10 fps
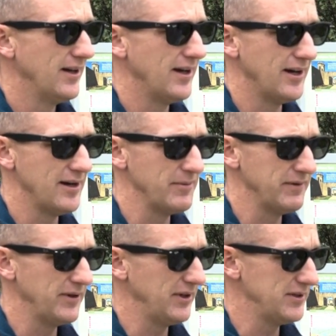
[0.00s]
But
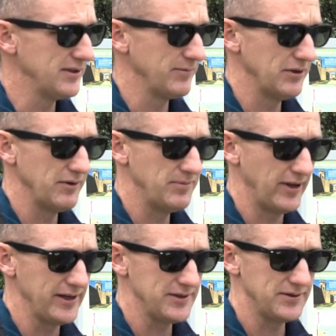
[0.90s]
if it needs something
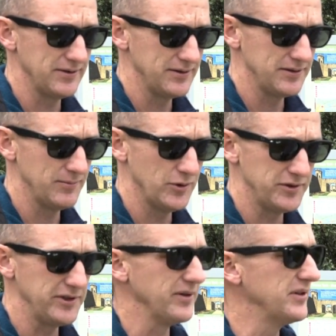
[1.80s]
replaced or it's a more
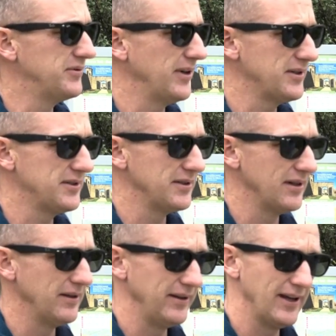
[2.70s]
serious fix,
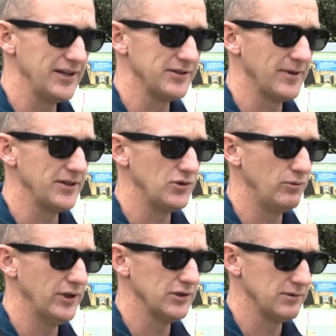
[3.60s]
the guys from On Two
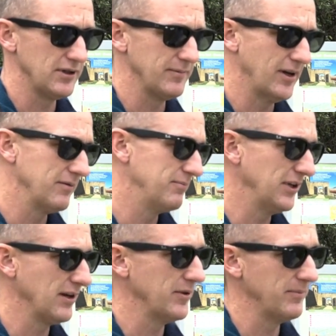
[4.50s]
Wheels will come out and
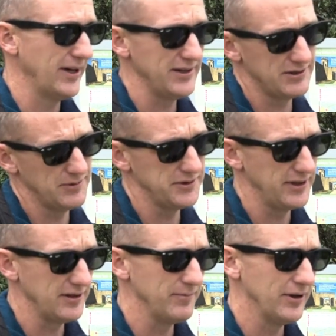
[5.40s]
pick up the bikes, or we'll
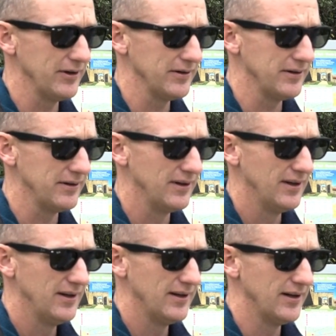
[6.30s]
take them there, and
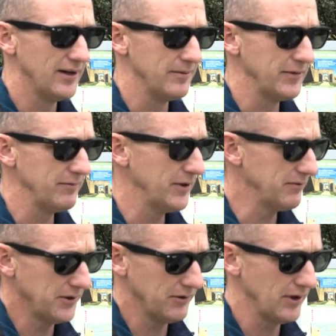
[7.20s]
they've been
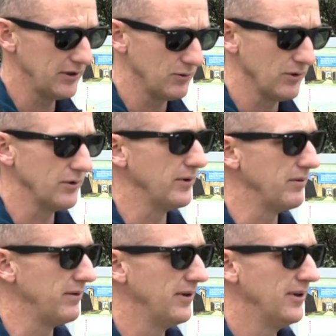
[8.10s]
really great to work
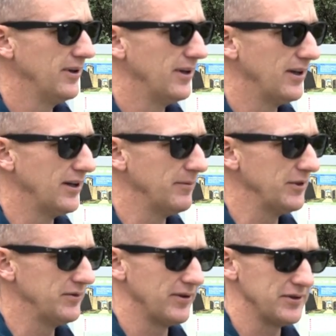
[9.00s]
with
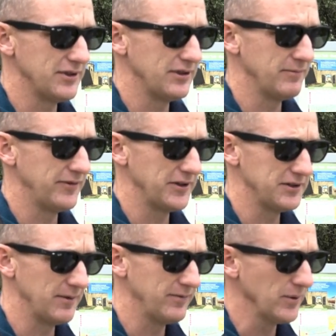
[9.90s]
as far as getting them
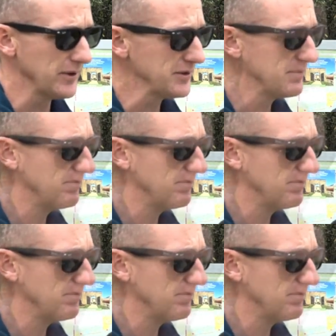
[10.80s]
fixed up for us.